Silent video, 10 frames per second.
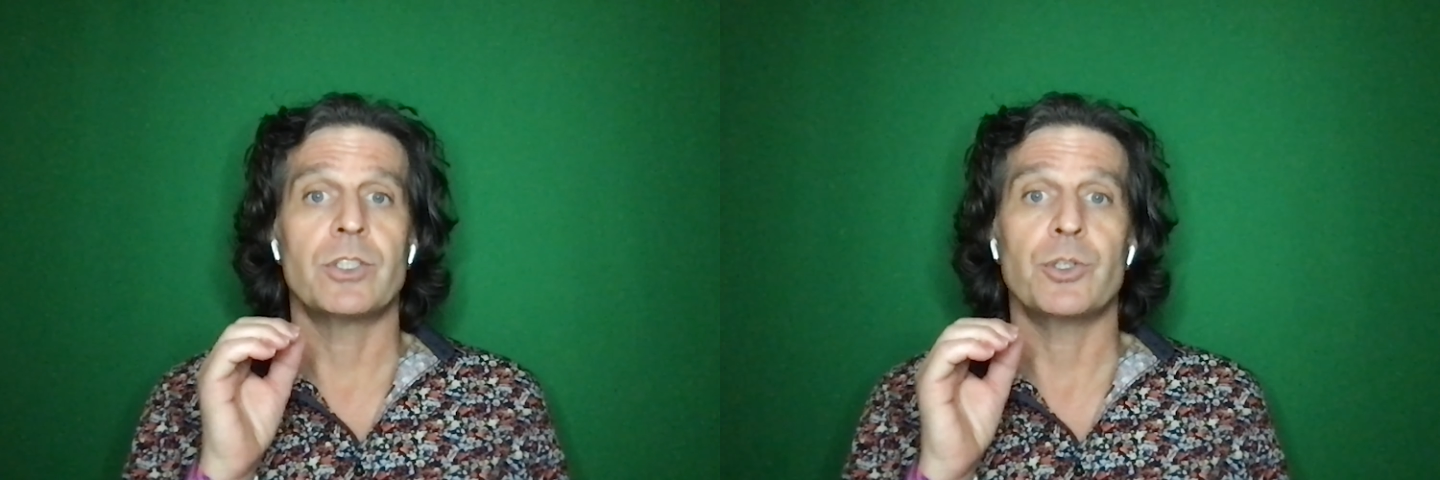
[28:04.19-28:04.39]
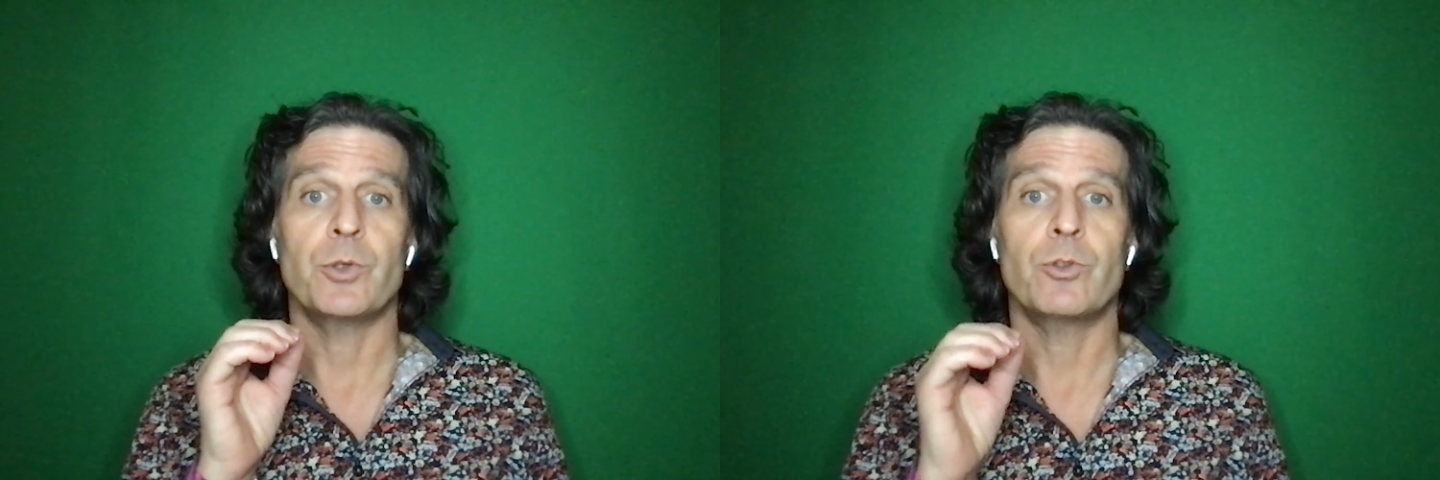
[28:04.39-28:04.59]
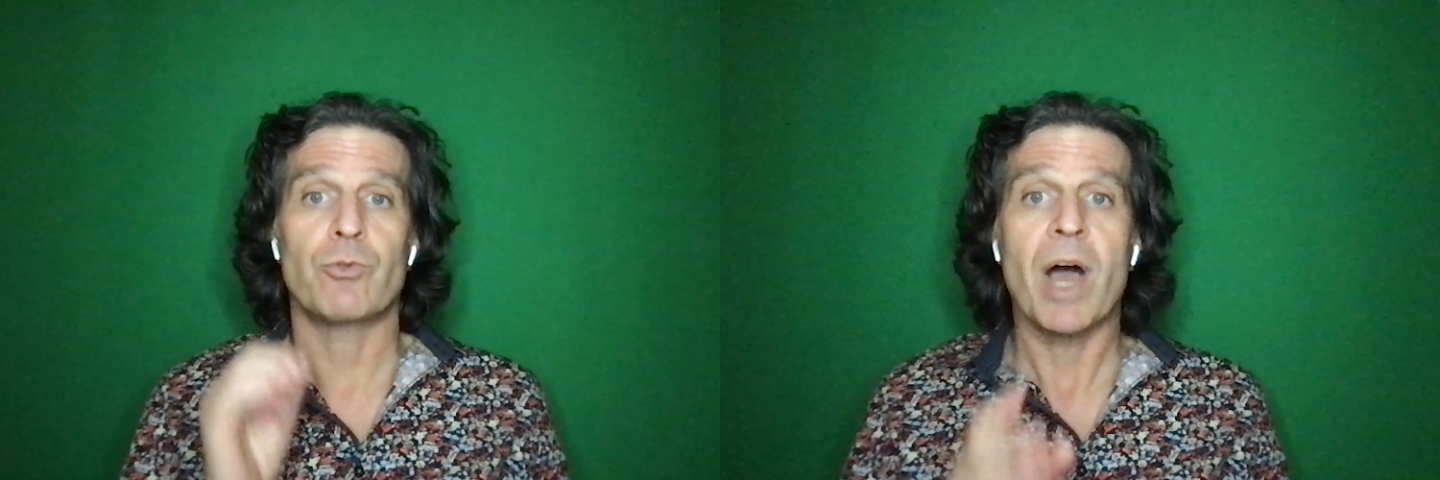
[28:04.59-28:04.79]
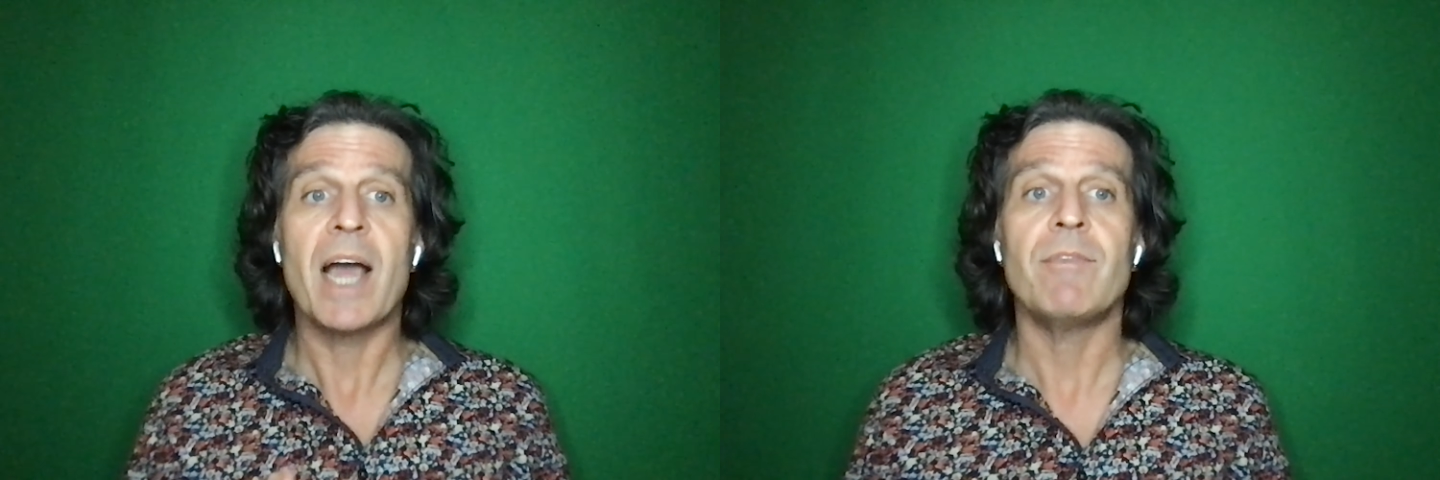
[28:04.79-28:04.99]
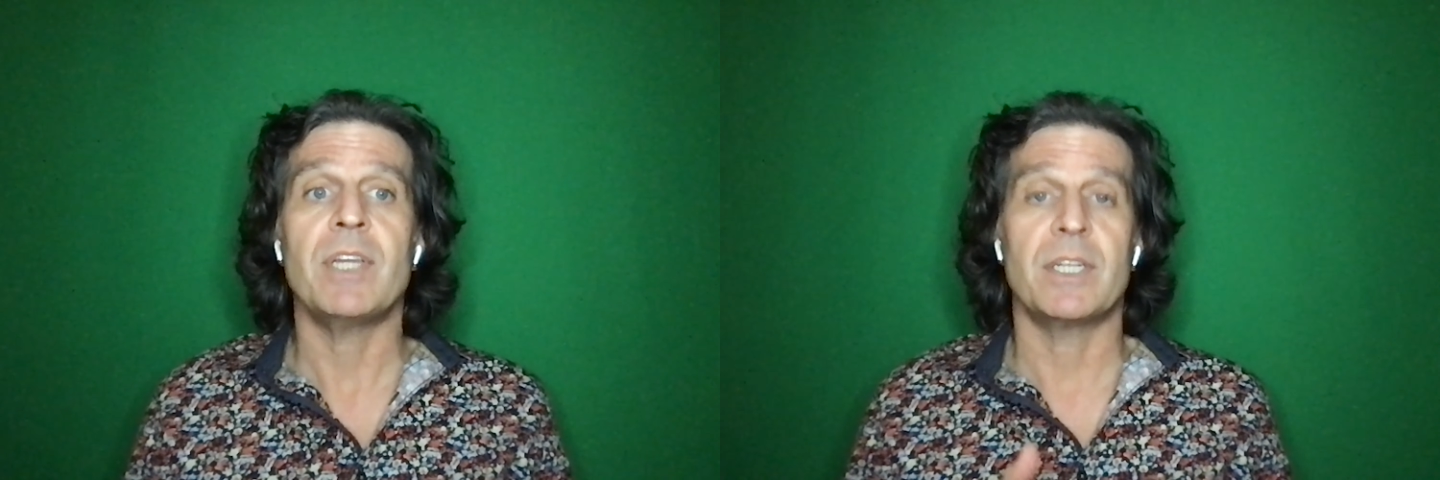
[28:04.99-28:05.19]
to
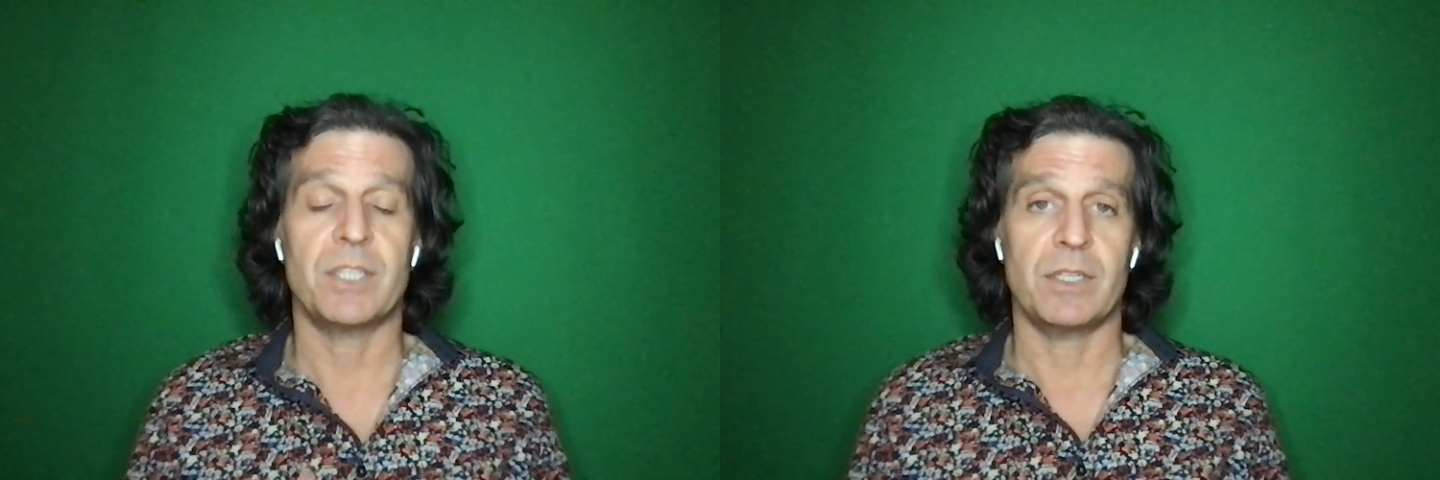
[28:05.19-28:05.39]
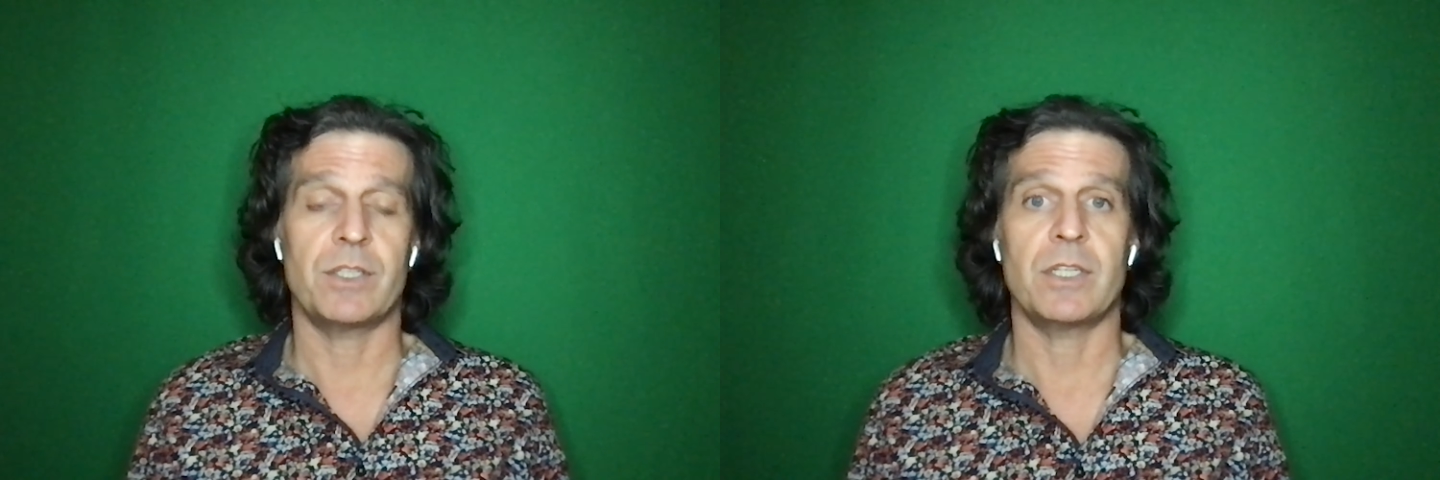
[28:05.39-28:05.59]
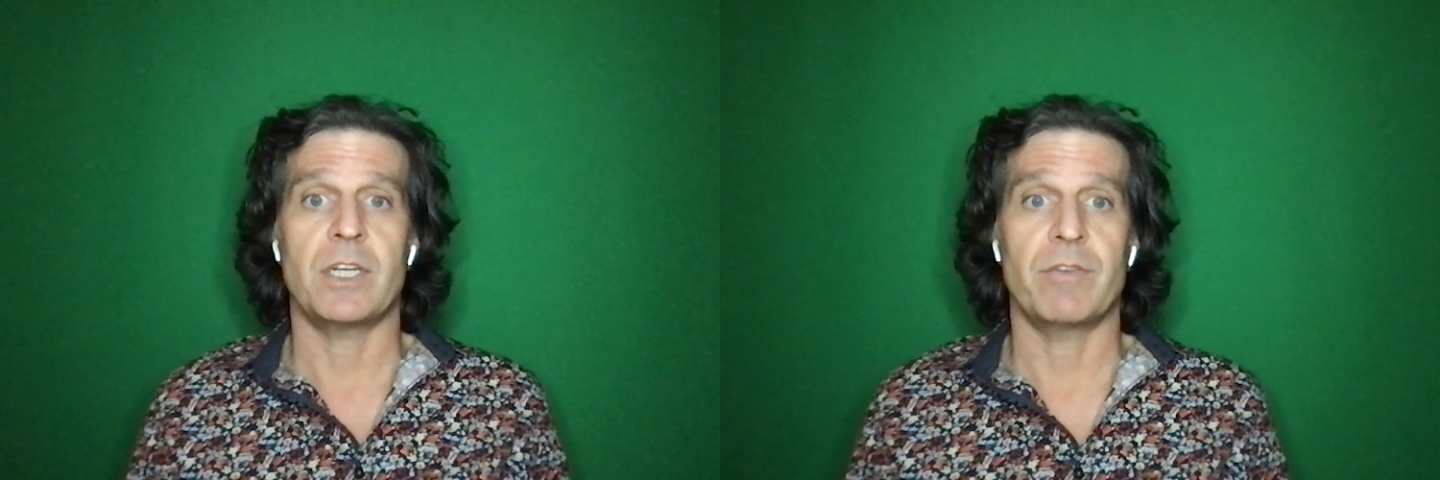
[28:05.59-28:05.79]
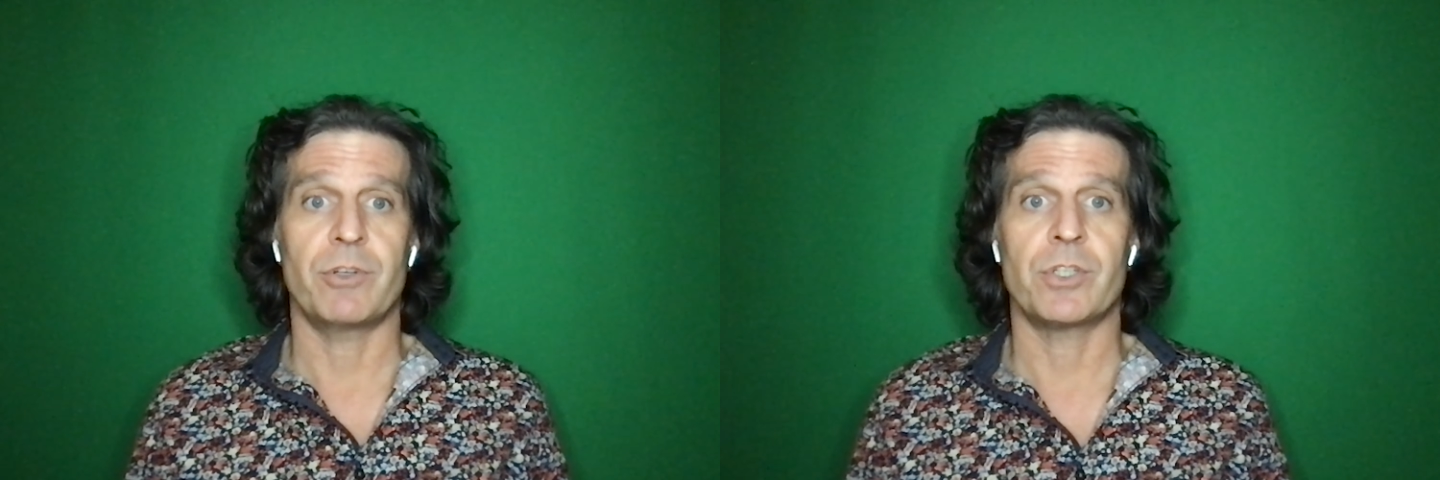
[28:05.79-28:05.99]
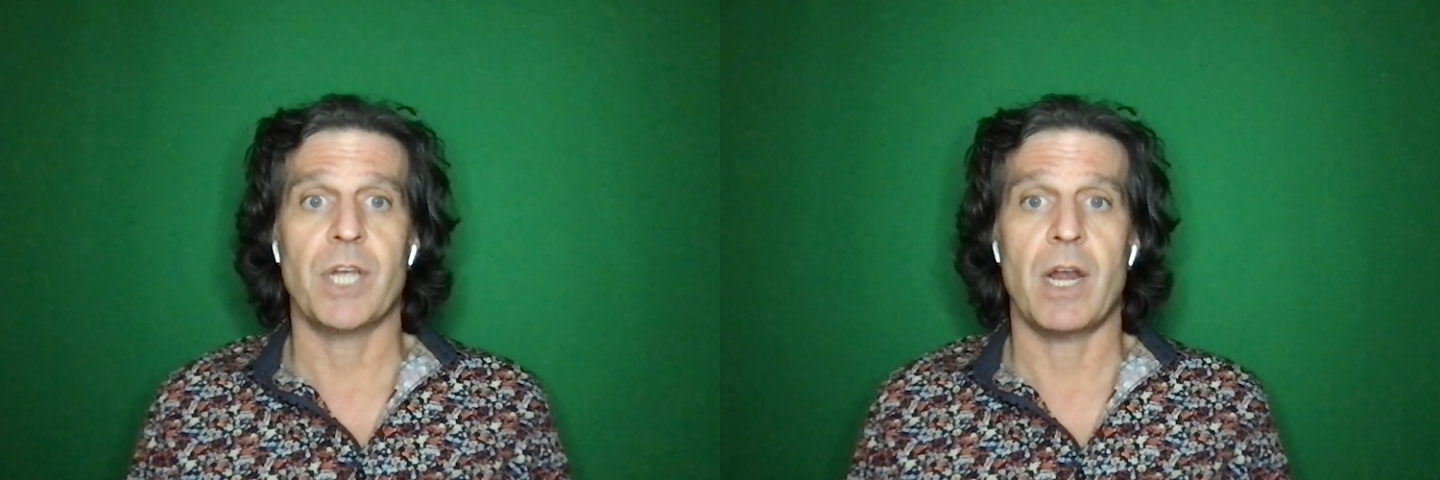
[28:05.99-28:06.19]
drive the intensity of
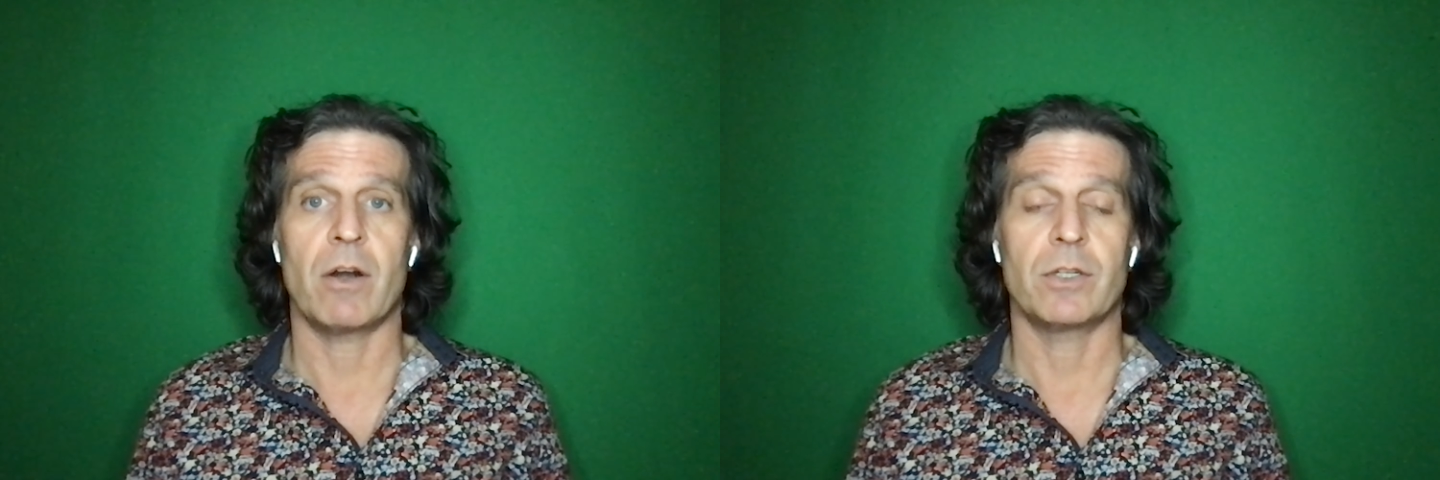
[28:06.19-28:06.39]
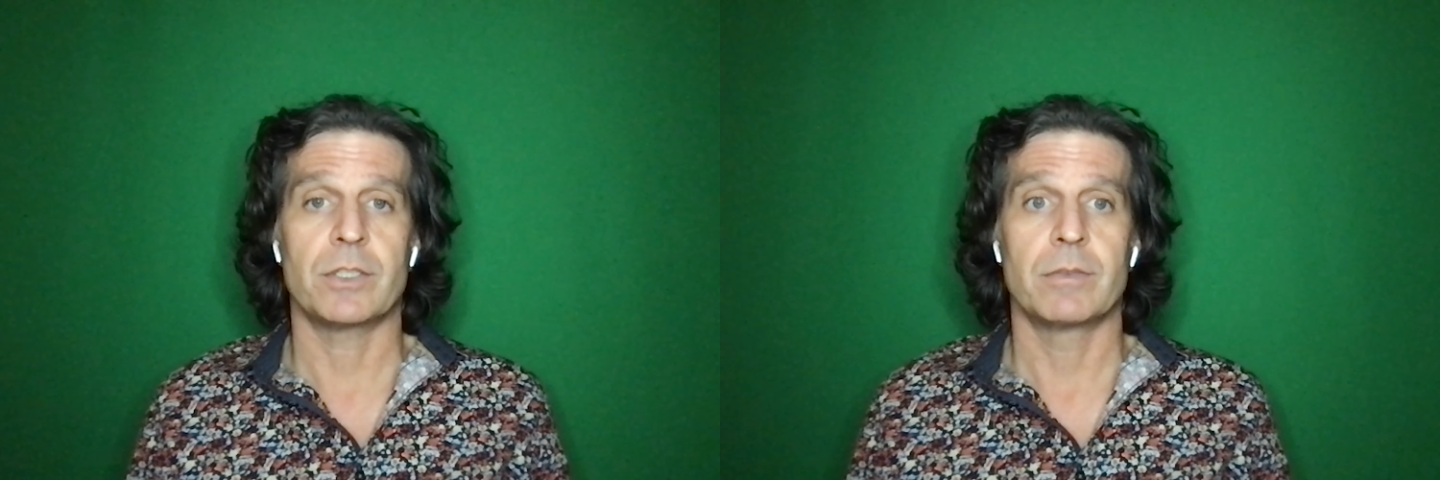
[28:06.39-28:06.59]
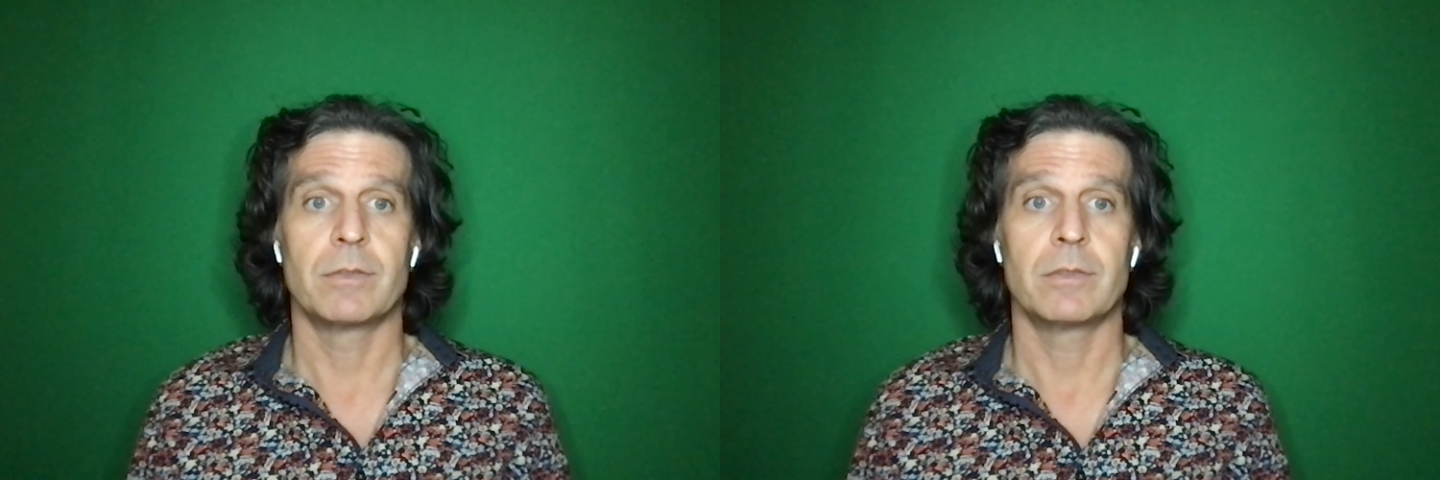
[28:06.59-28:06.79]
your scares.